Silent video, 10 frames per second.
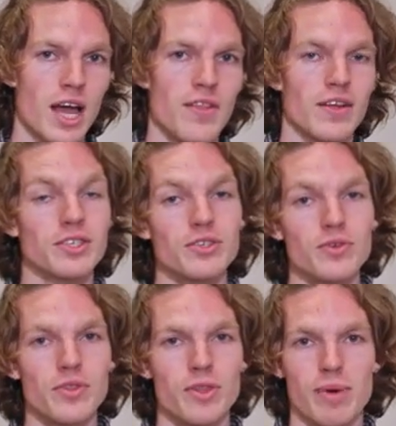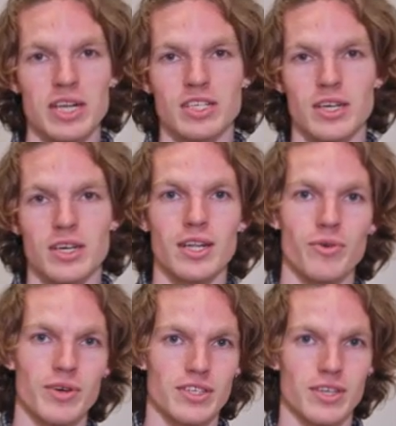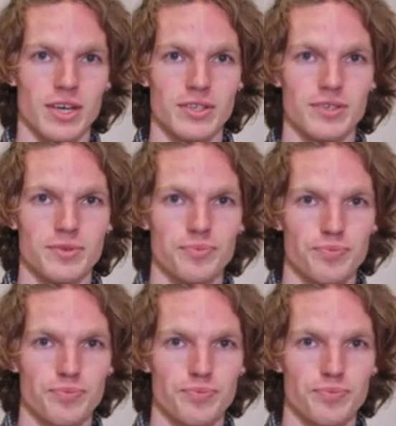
that suit the Bachelor in Linguistics.